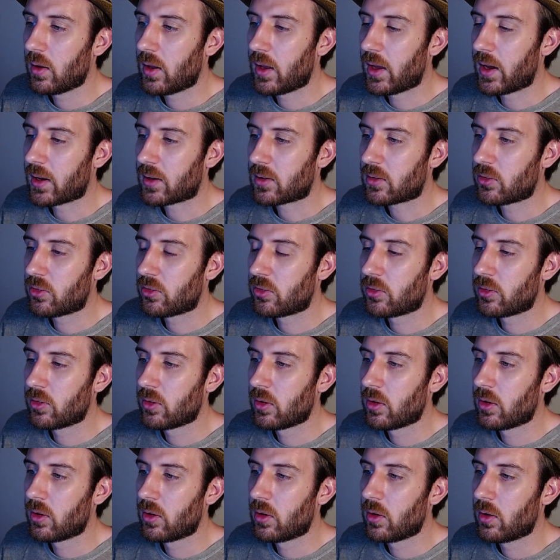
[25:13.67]
x
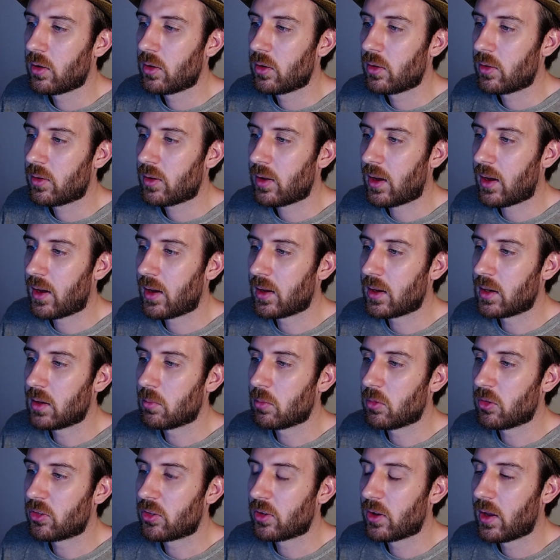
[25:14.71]

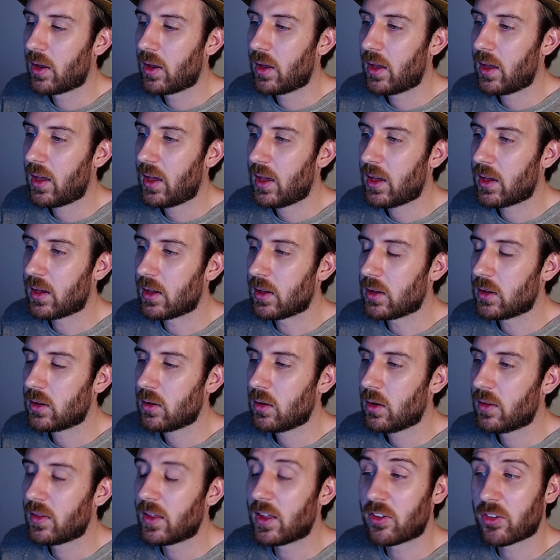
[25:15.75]
times a,
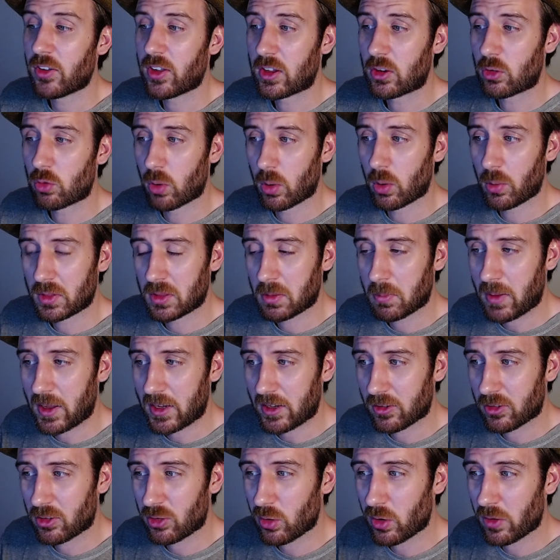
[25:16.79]
that's like growing the
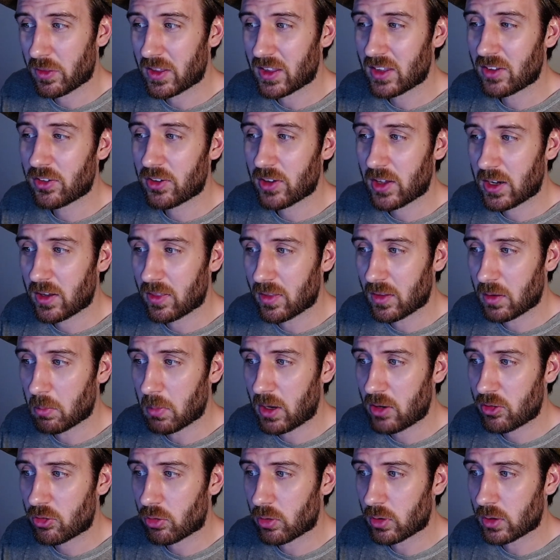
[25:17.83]
magnitude on the inside and then
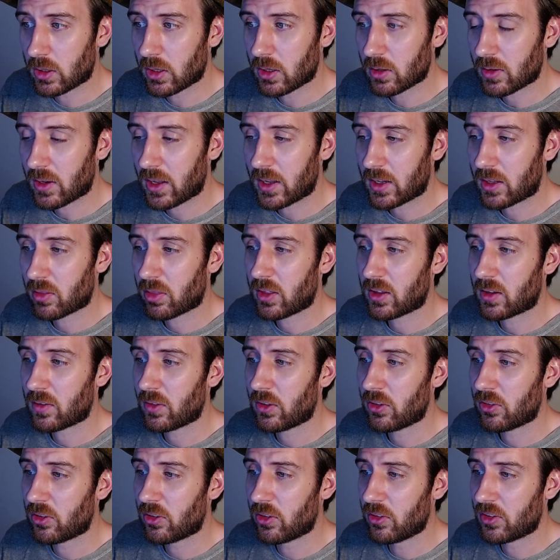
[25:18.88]
measuring it. I could think of
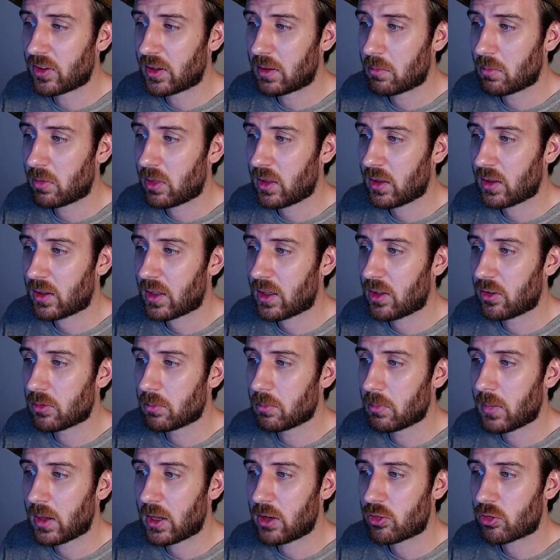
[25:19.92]
this as the same thing as
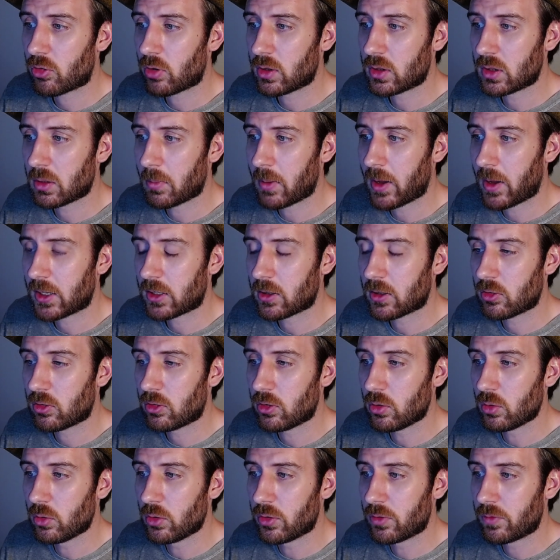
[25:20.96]
measuring the
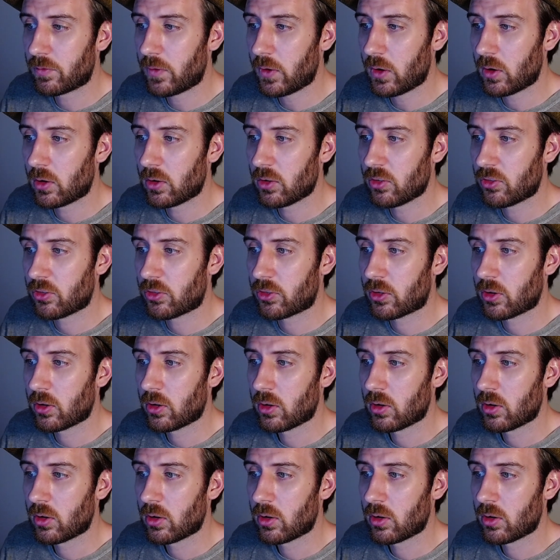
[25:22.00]
magnitudes first